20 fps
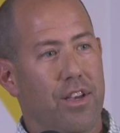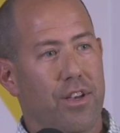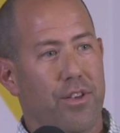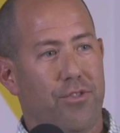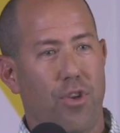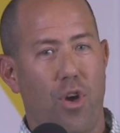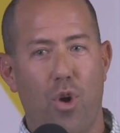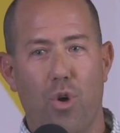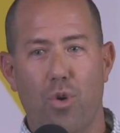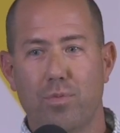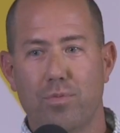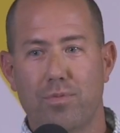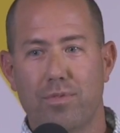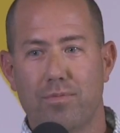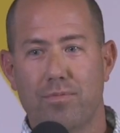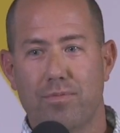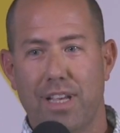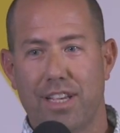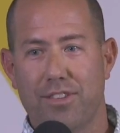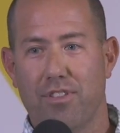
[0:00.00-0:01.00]
So
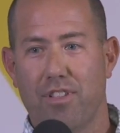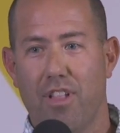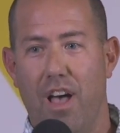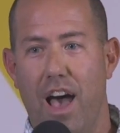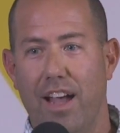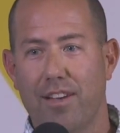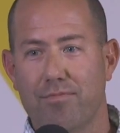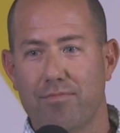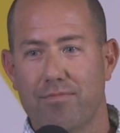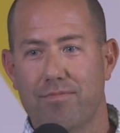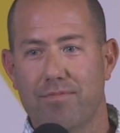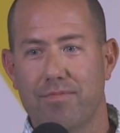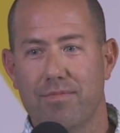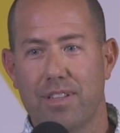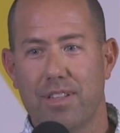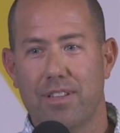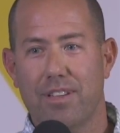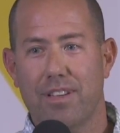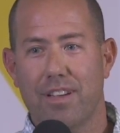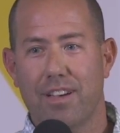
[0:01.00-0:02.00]
that's a lot.
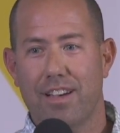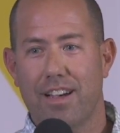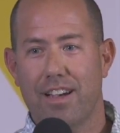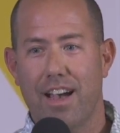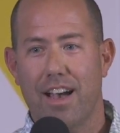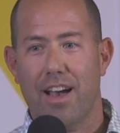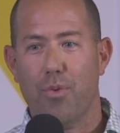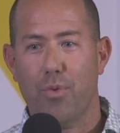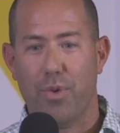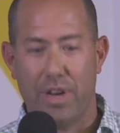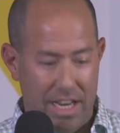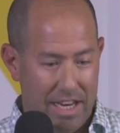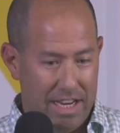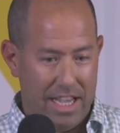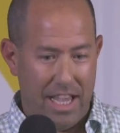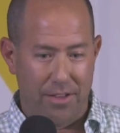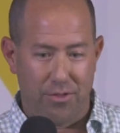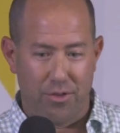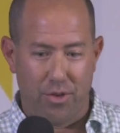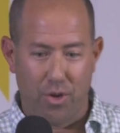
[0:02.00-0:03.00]
We need to
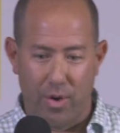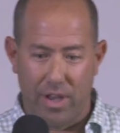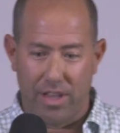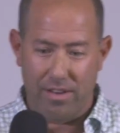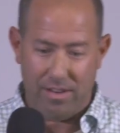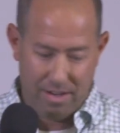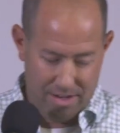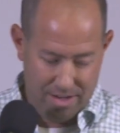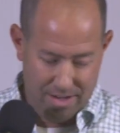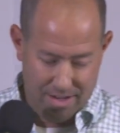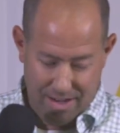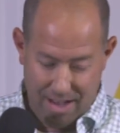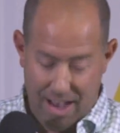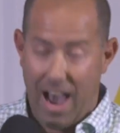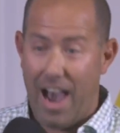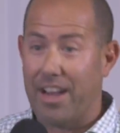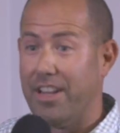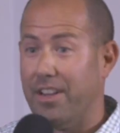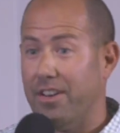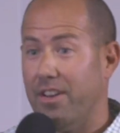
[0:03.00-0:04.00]
get to it.
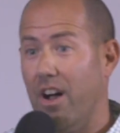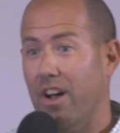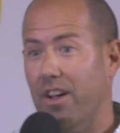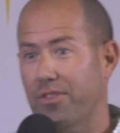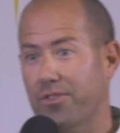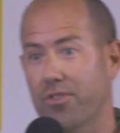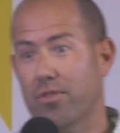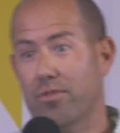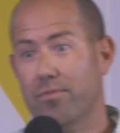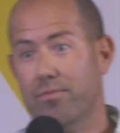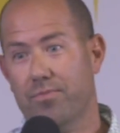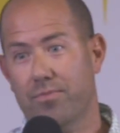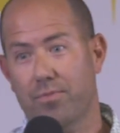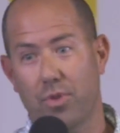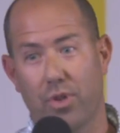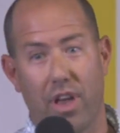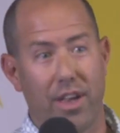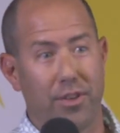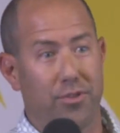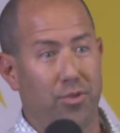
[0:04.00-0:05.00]
I need to hustle.
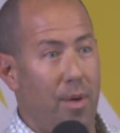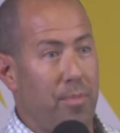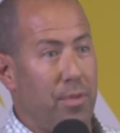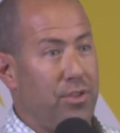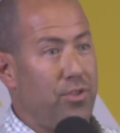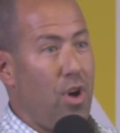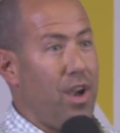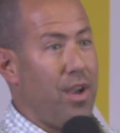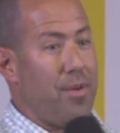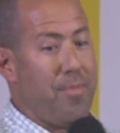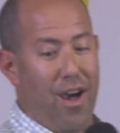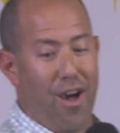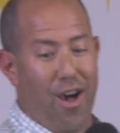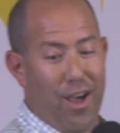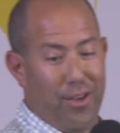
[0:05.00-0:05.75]
Okay, so I'm going to talk about